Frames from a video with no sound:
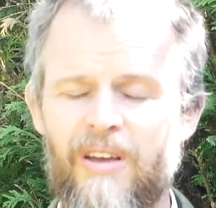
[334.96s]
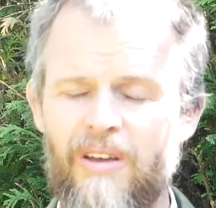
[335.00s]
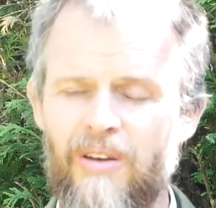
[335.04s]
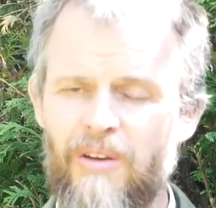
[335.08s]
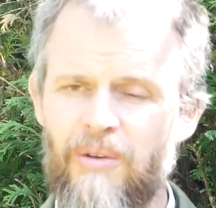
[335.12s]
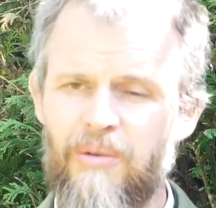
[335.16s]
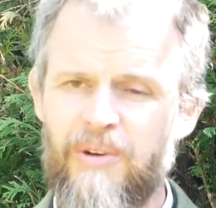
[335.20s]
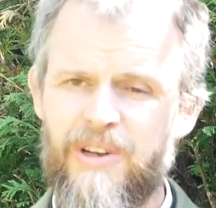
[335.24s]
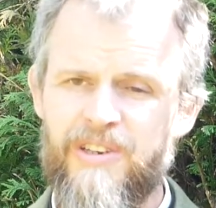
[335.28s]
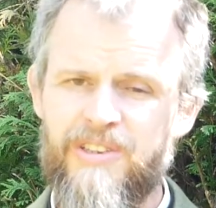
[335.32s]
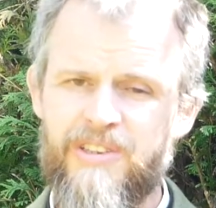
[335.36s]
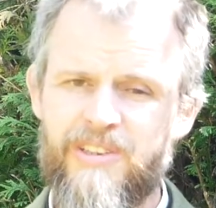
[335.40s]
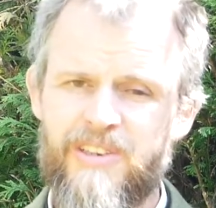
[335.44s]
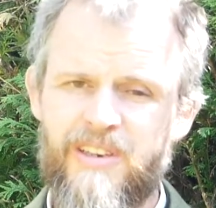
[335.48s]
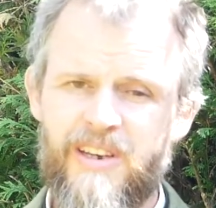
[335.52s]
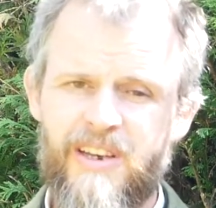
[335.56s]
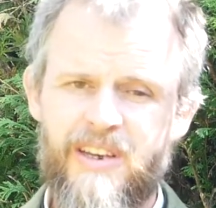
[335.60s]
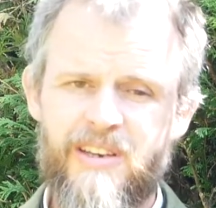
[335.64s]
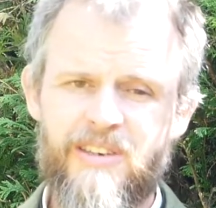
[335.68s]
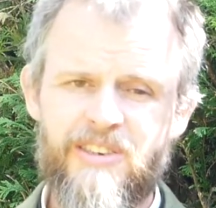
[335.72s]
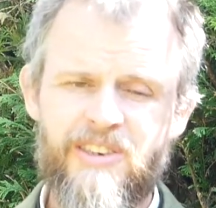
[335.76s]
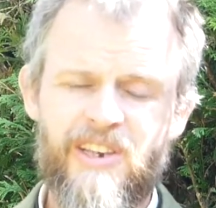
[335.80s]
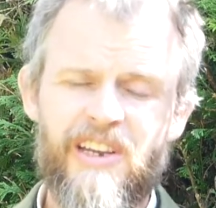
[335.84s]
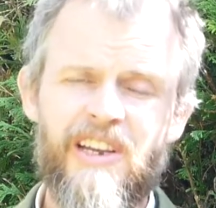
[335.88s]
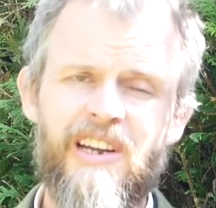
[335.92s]
which
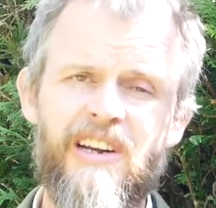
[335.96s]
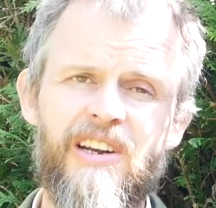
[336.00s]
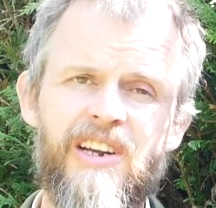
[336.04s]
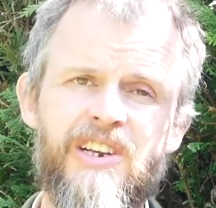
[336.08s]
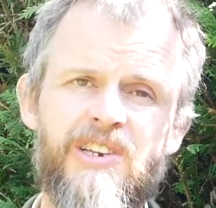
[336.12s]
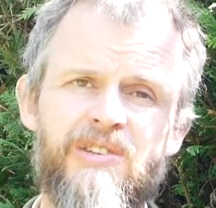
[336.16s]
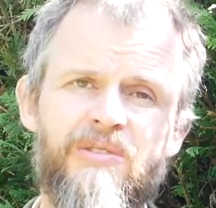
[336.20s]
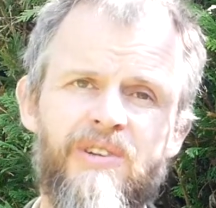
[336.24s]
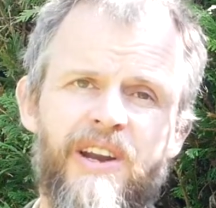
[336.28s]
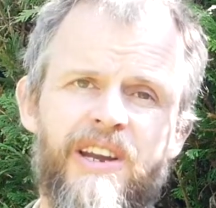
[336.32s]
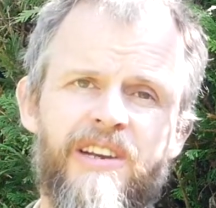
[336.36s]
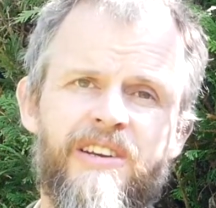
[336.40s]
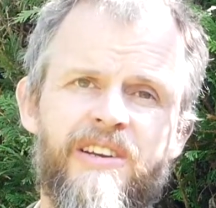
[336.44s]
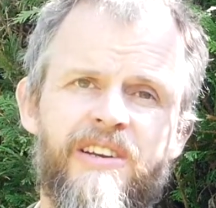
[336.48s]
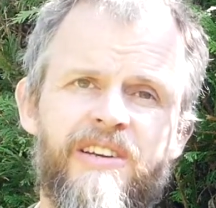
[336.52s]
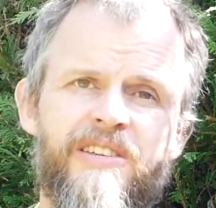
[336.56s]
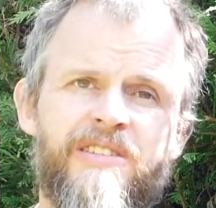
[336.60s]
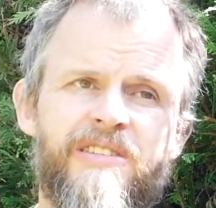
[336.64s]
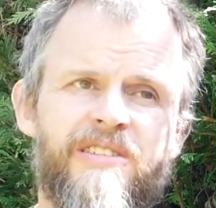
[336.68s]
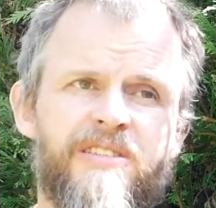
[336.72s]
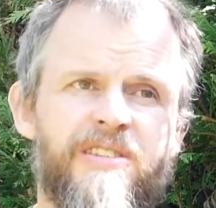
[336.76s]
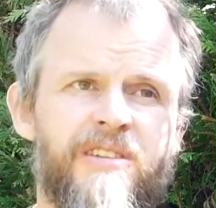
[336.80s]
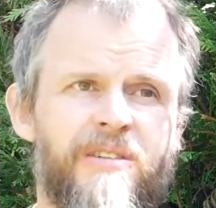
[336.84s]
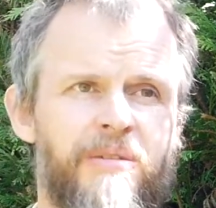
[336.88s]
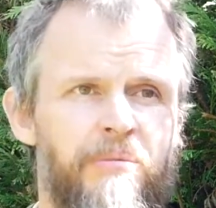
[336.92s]
in English
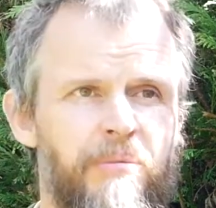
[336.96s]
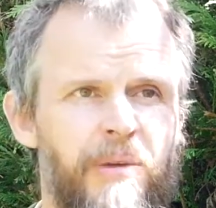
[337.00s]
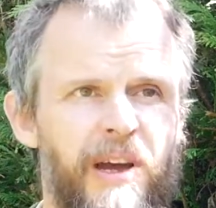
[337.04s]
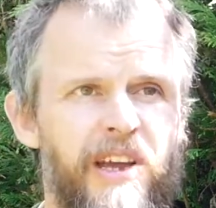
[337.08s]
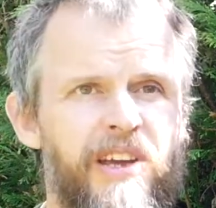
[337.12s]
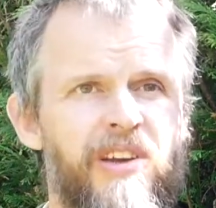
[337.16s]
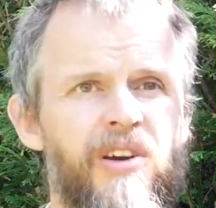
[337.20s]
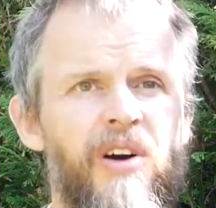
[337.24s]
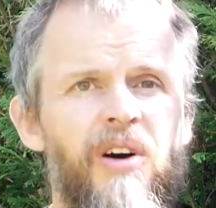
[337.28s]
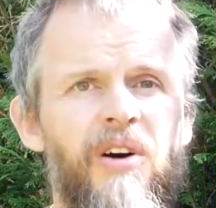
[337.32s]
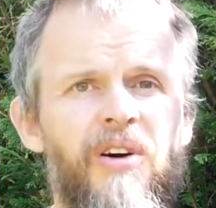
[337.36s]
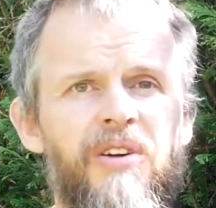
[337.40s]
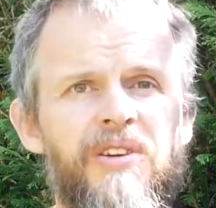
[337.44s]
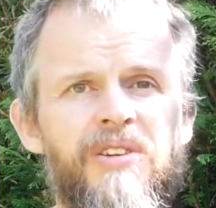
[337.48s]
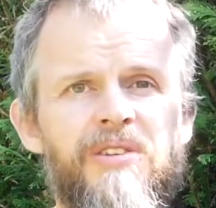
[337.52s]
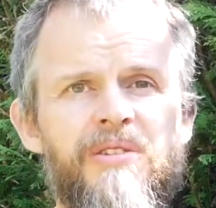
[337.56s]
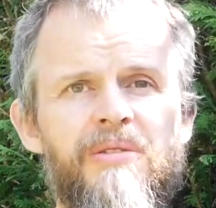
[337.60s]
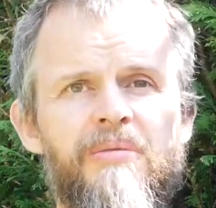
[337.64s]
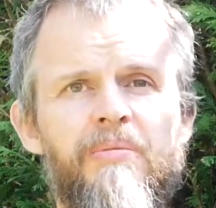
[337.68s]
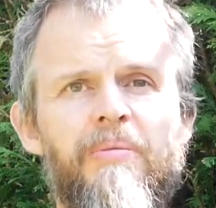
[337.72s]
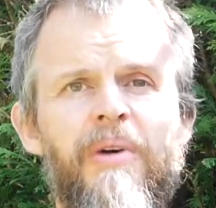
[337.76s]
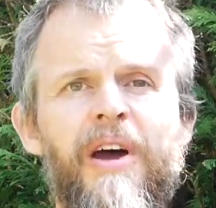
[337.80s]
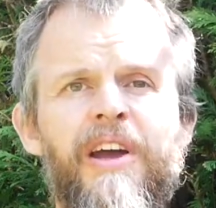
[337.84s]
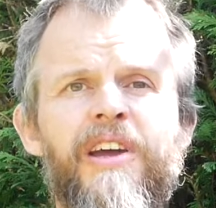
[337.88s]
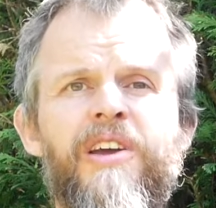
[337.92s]
renders, my God,
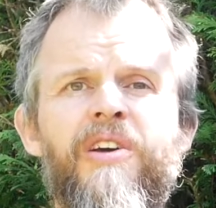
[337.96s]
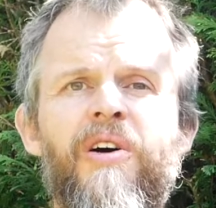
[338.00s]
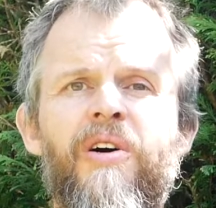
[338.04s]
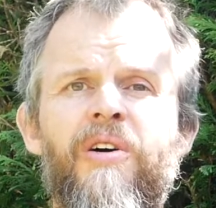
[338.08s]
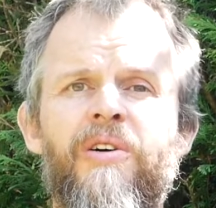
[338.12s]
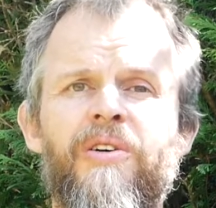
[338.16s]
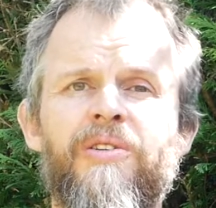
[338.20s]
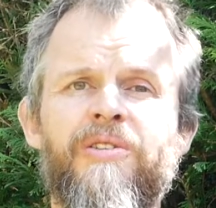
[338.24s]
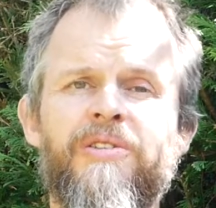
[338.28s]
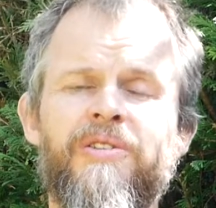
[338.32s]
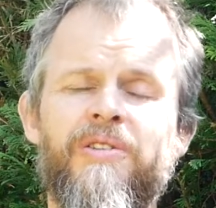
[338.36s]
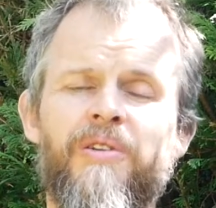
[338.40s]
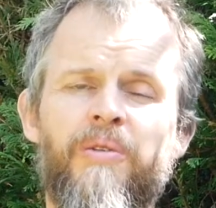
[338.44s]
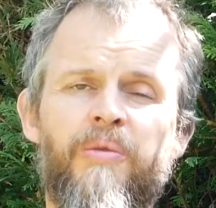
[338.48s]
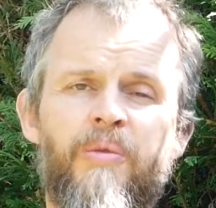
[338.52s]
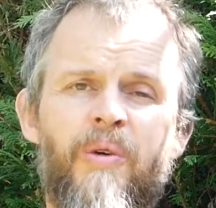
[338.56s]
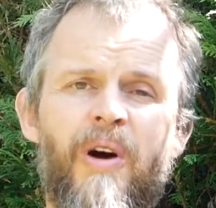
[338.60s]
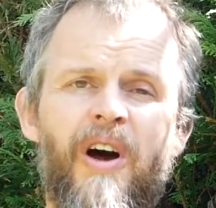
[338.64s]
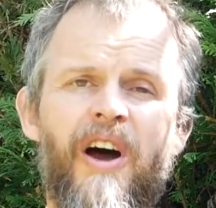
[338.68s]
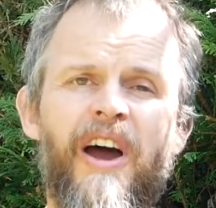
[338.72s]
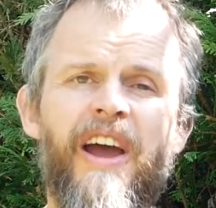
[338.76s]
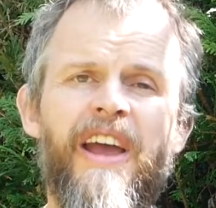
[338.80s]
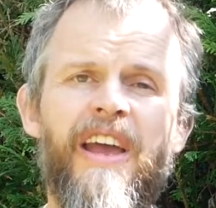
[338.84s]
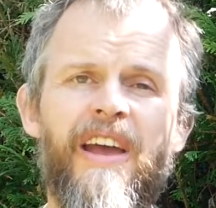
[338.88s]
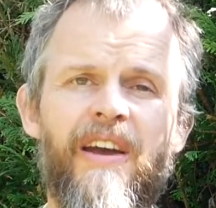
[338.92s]

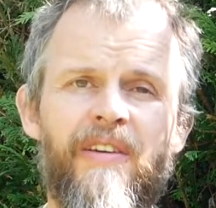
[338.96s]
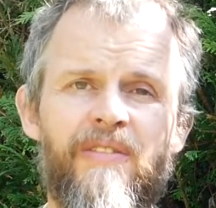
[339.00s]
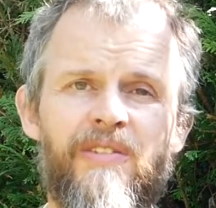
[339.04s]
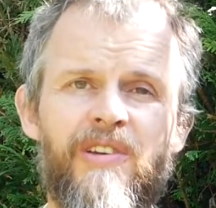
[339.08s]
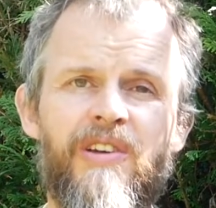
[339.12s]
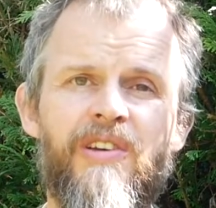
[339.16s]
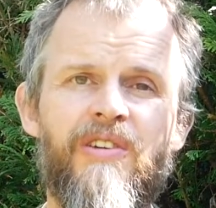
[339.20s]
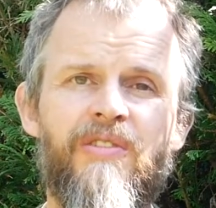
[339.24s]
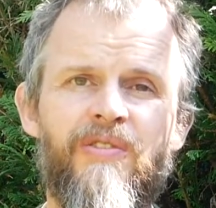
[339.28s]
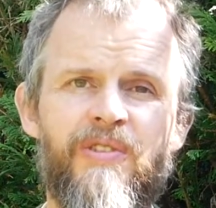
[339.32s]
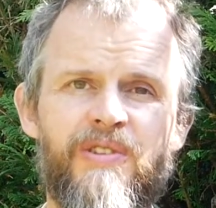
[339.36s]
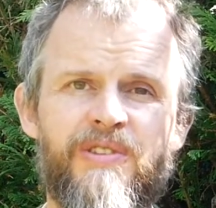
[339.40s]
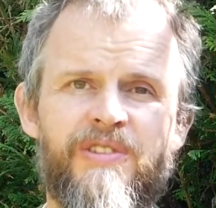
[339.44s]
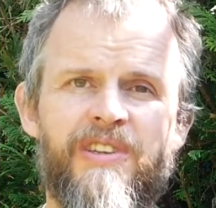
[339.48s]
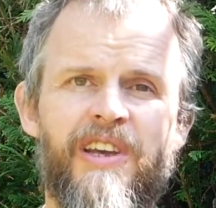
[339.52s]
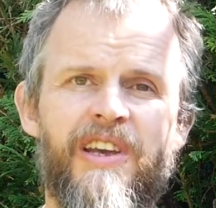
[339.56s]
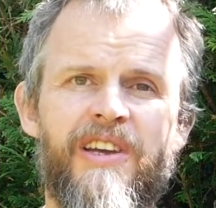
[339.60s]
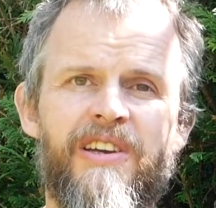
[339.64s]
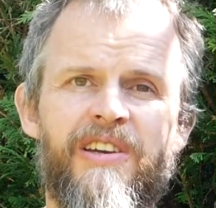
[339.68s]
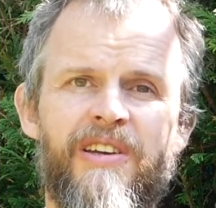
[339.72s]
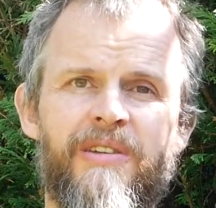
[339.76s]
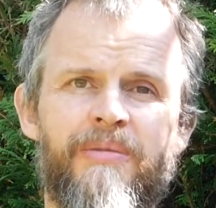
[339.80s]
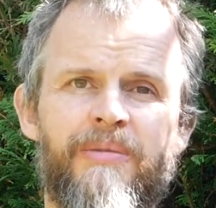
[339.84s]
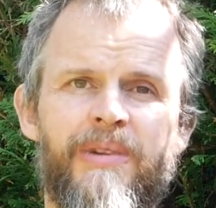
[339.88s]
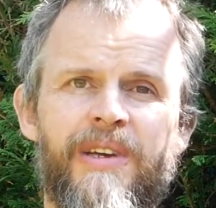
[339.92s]
why have you
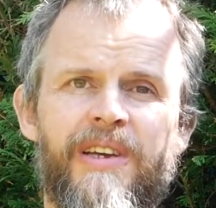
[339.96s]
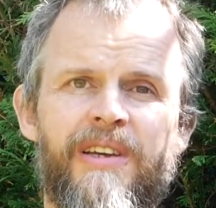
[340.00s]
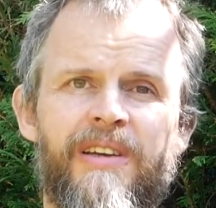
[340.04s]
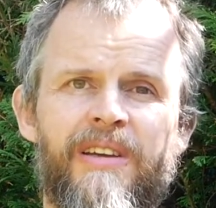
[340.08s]
forsaken me?"